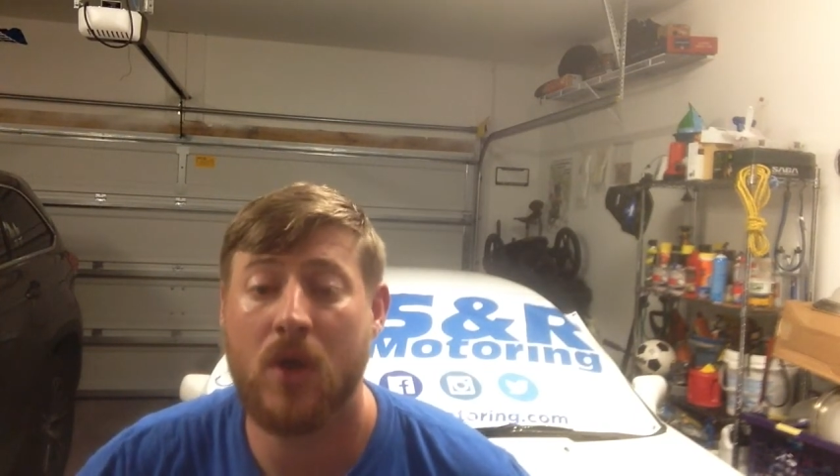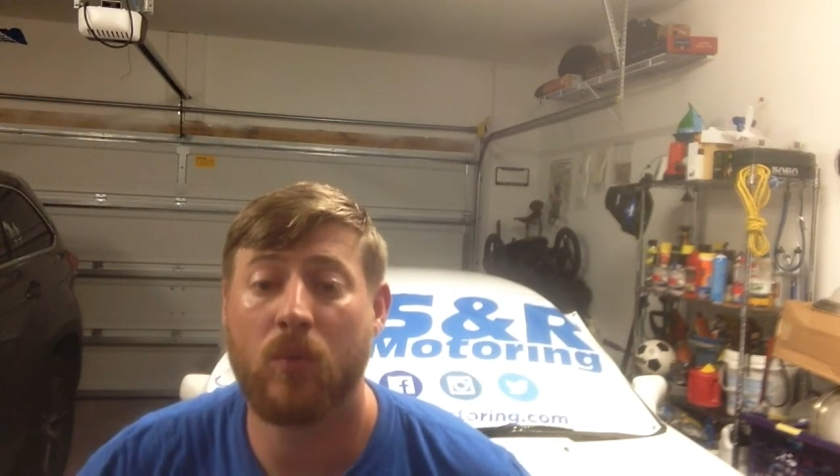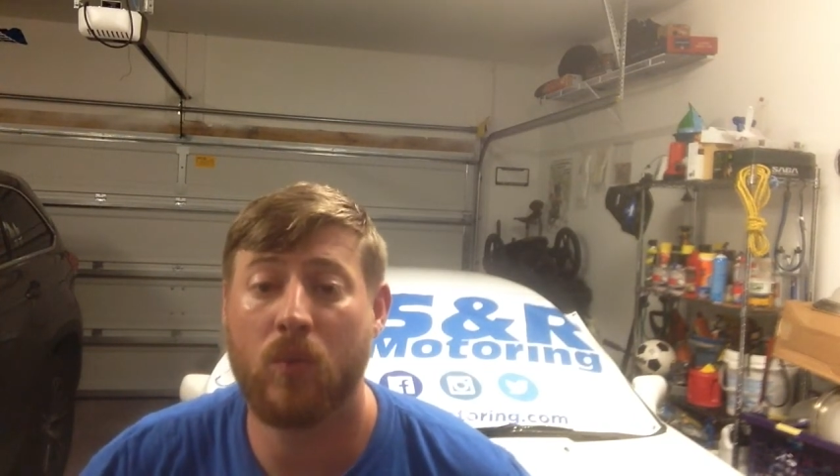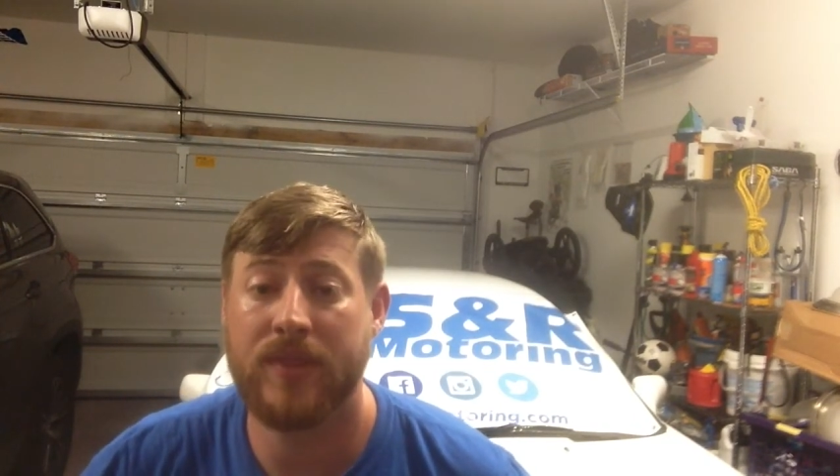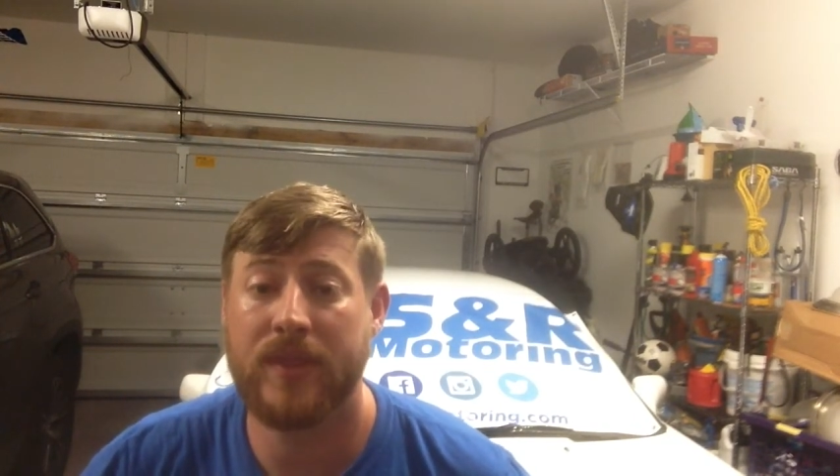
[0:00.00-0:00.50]

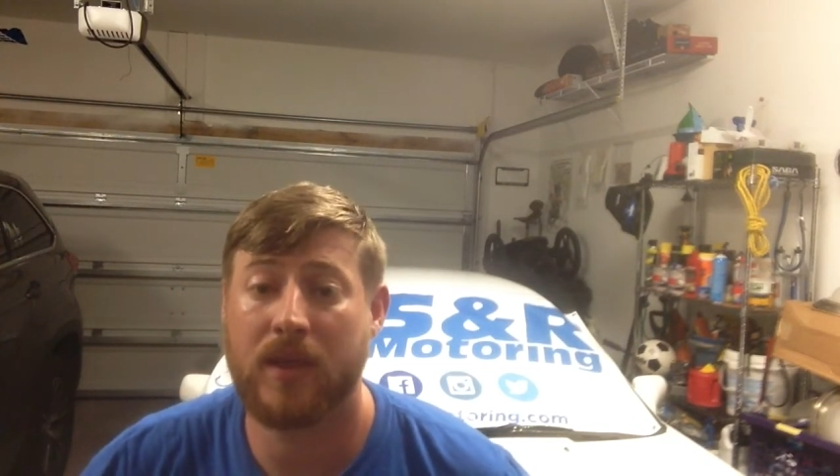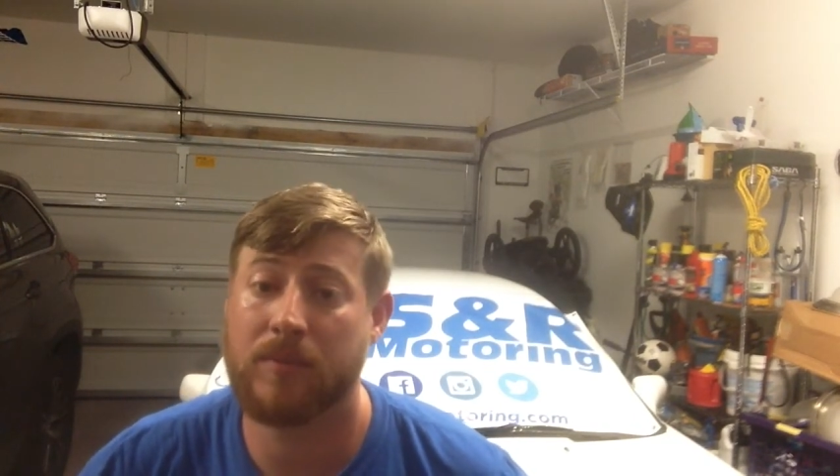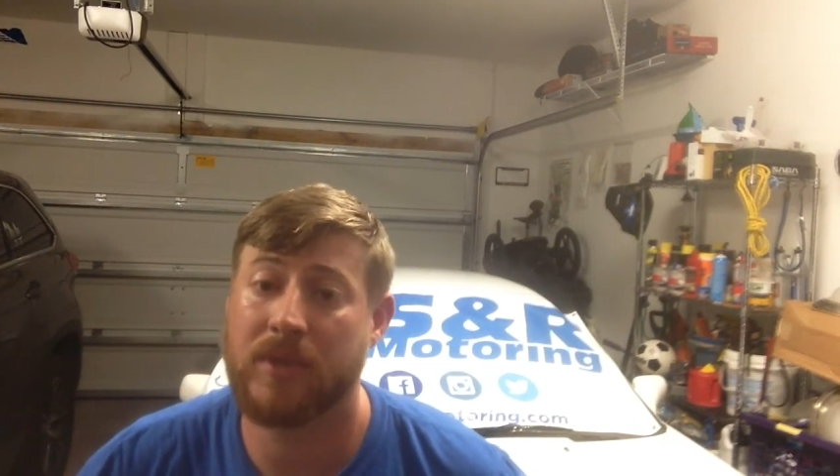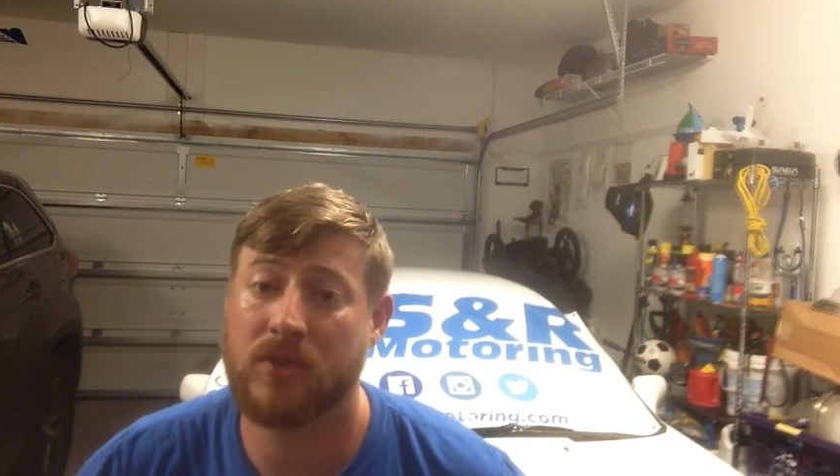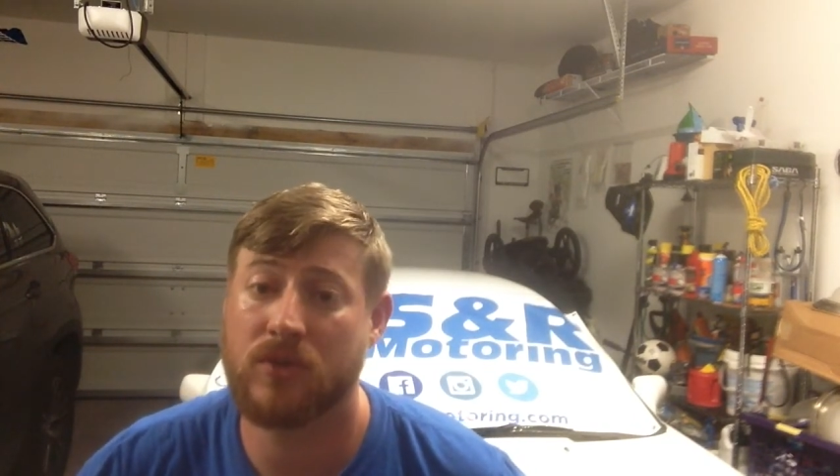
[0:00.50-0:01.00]
one that can
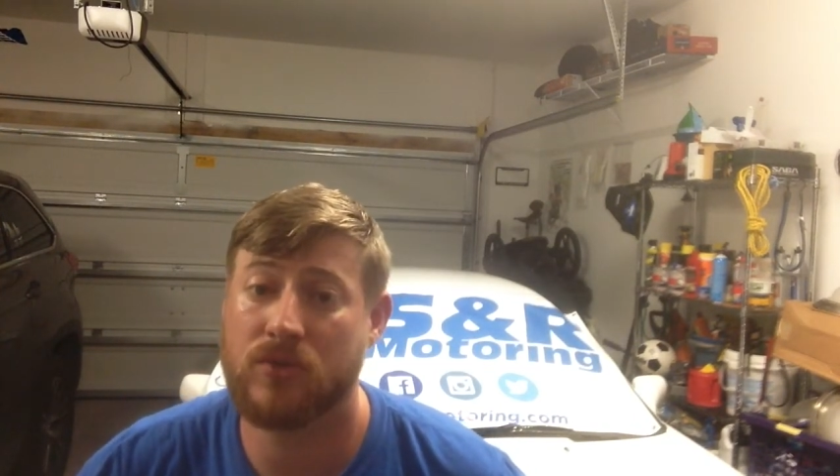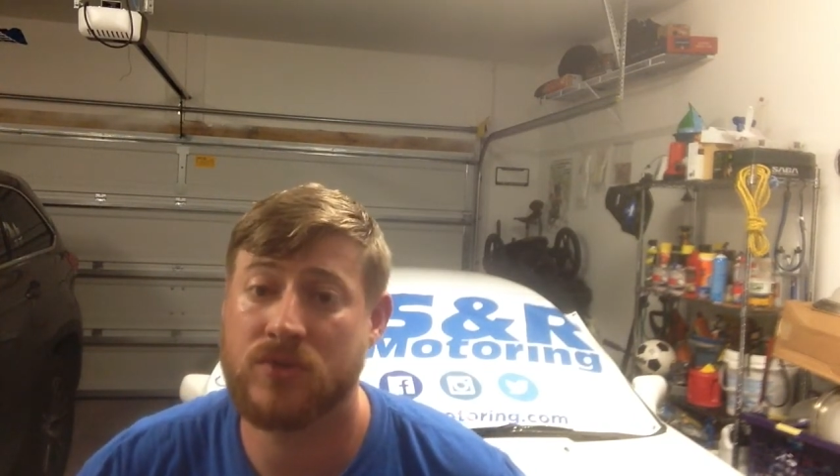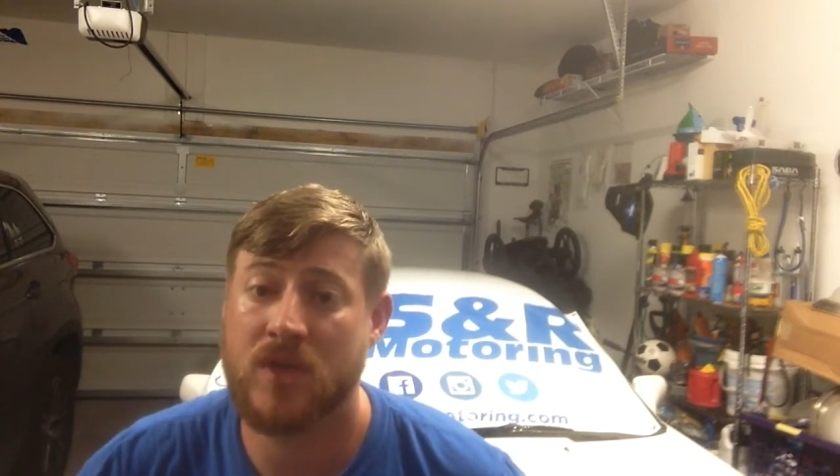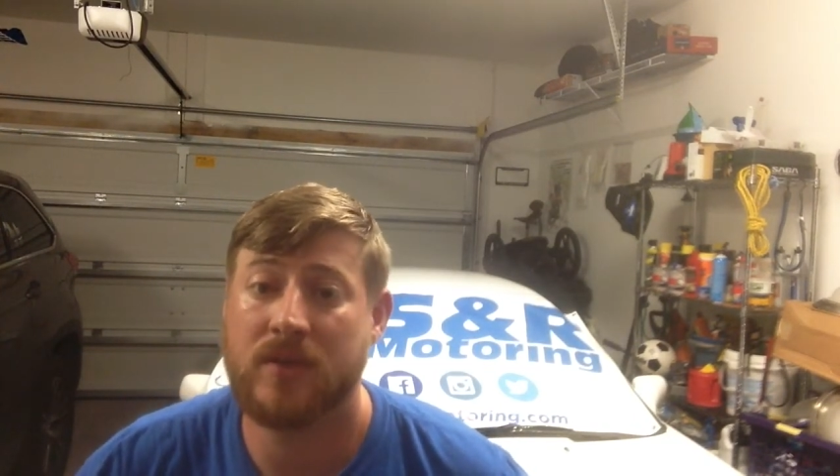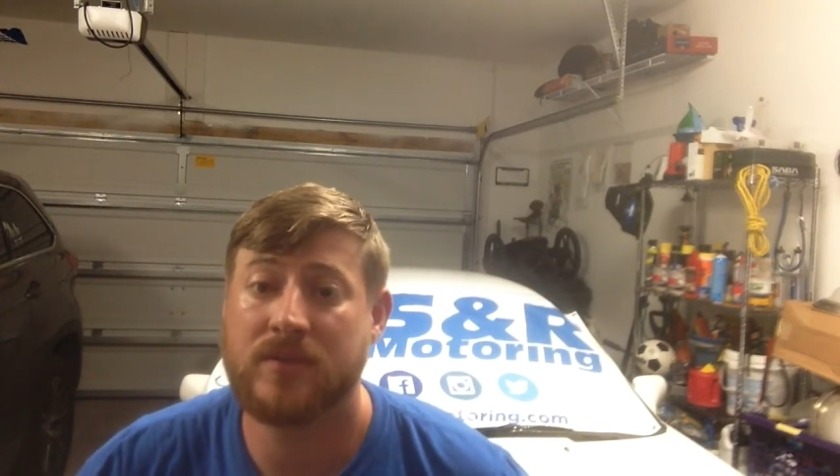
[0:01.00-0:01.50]
be
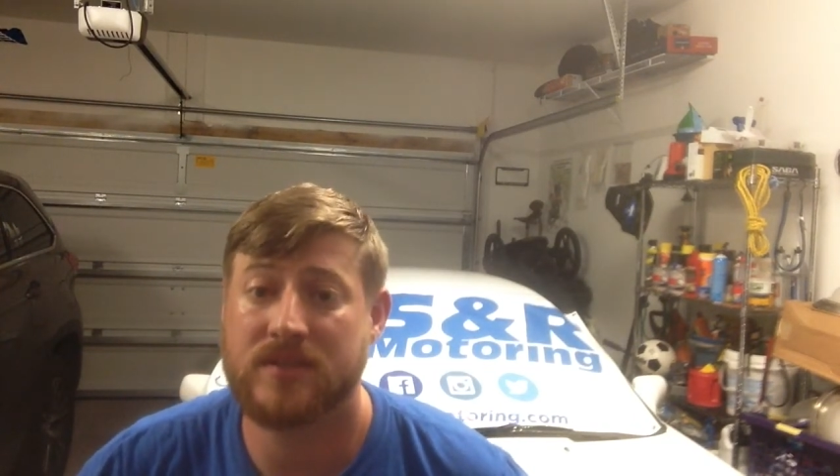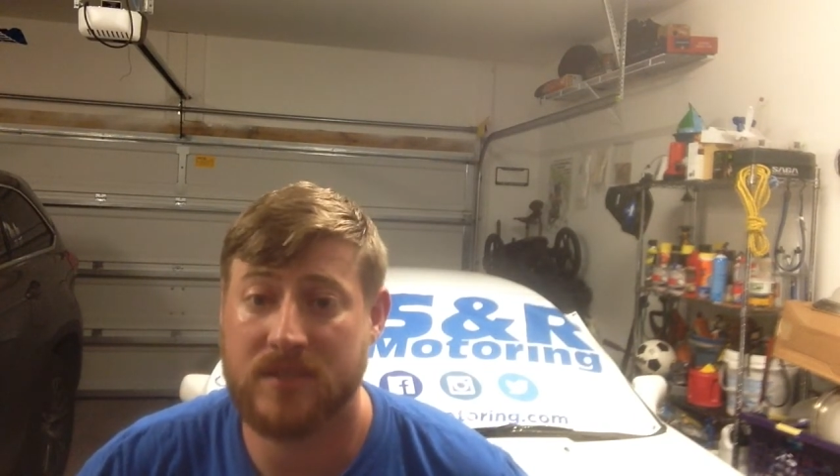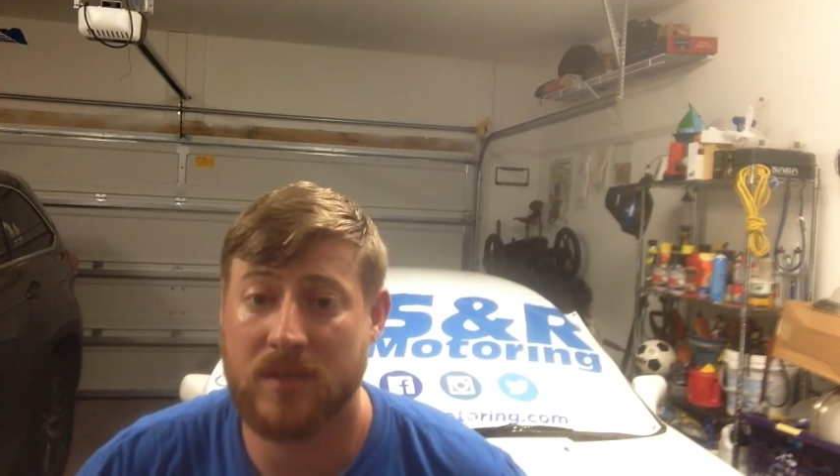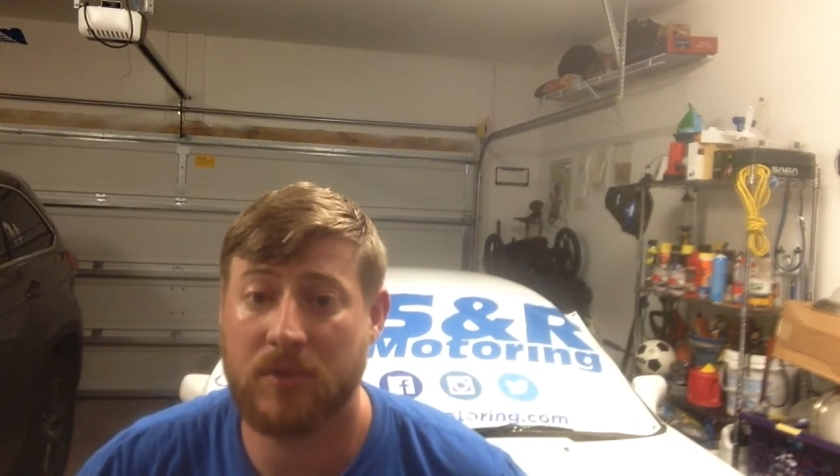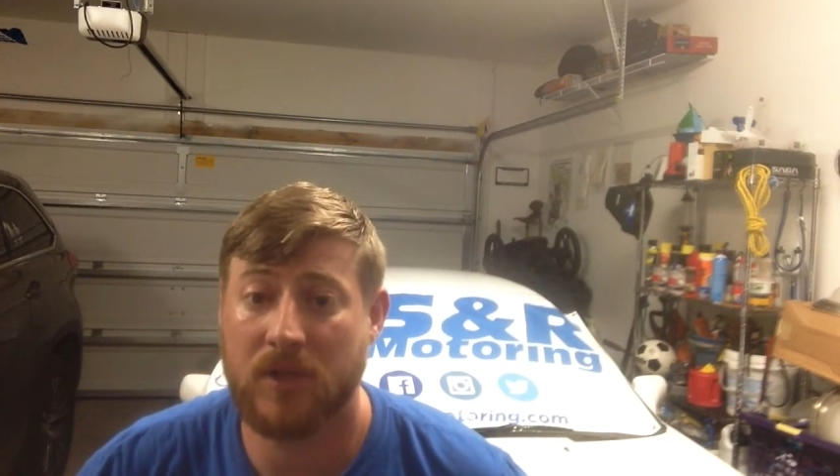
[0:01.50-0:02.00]
used to
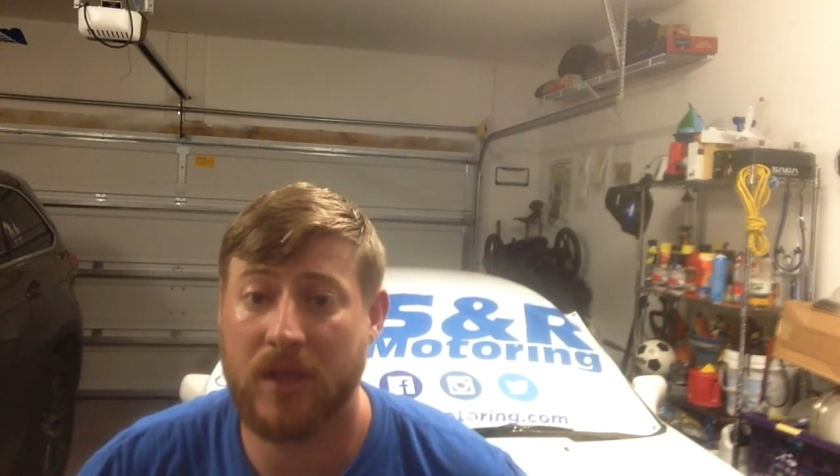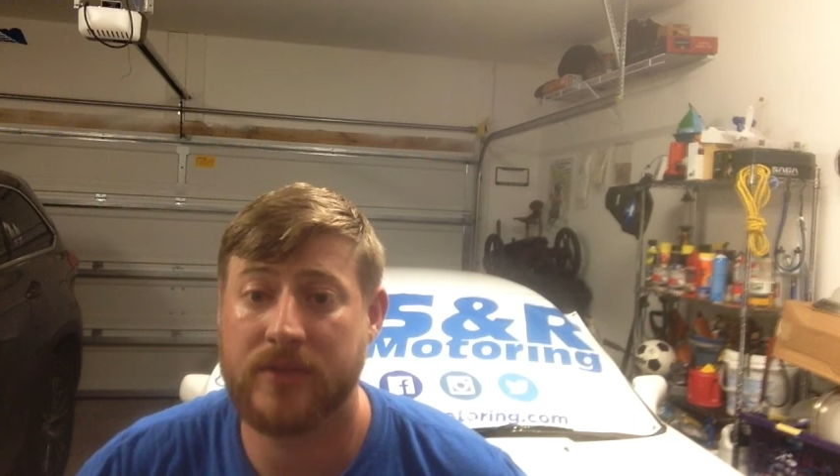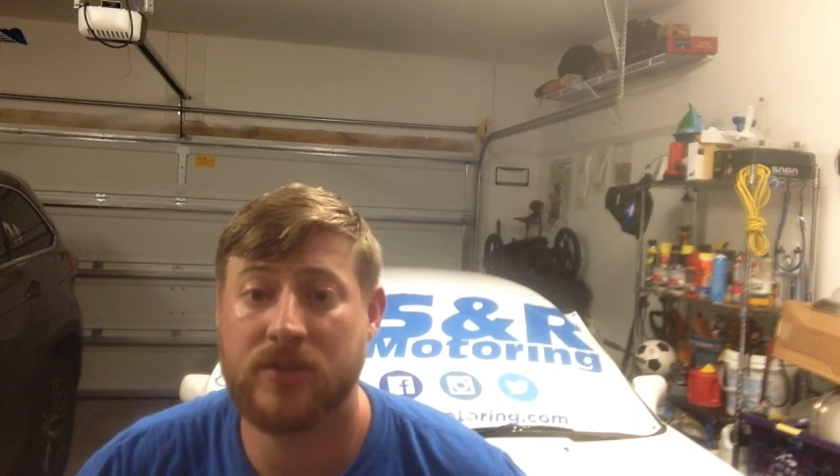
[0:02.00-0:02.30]
simulate